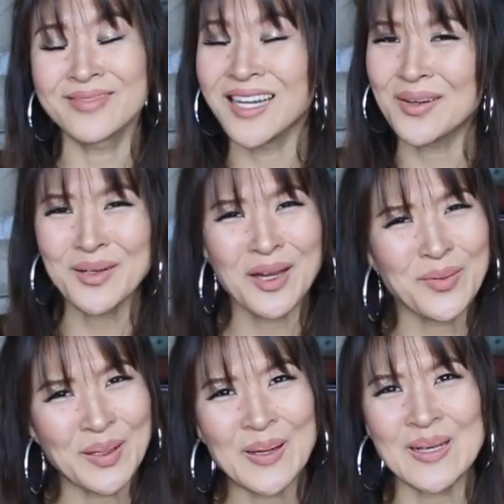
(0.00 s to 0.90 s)
I don't care
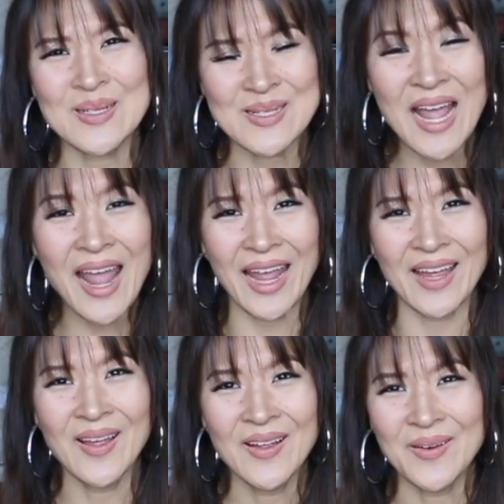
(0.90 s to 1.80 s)
what you guys say.
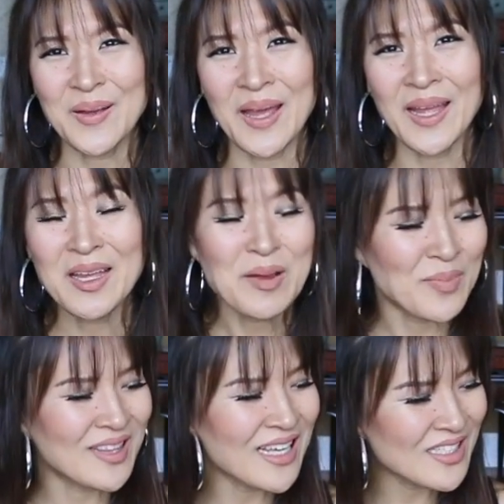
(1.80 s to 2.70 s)
Okay,
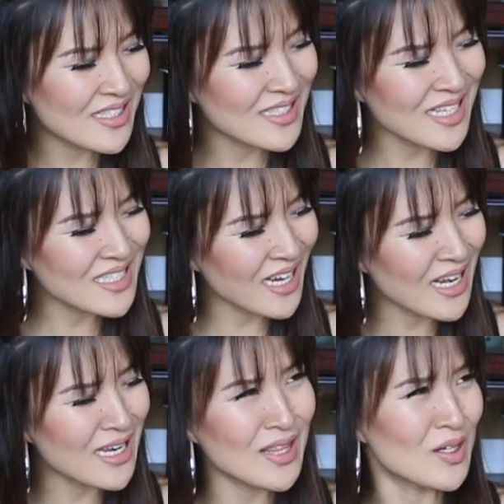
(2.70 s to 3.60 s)
but that's like
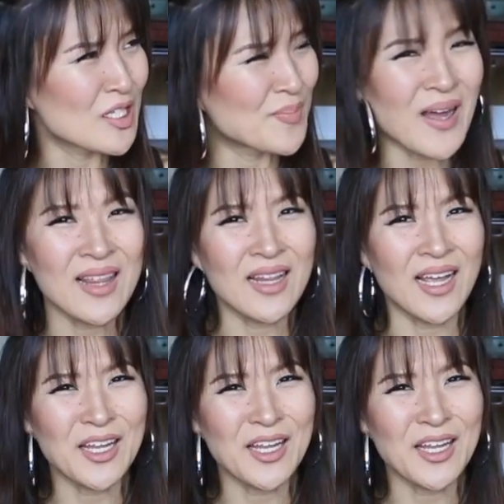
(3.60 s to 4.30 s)
another spotlight.